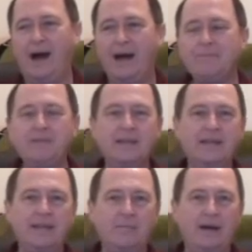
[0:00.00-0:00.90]
I'm
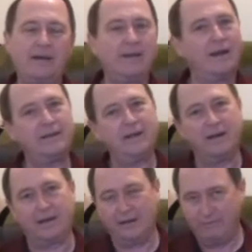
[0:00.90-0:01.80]
thinking about not
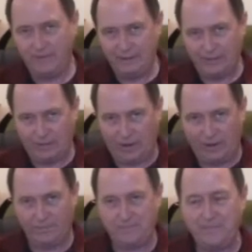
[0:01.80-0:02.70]
cutting a finger
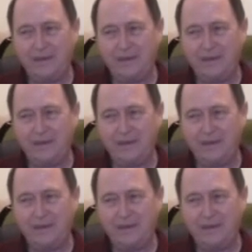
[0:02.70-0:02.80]
off,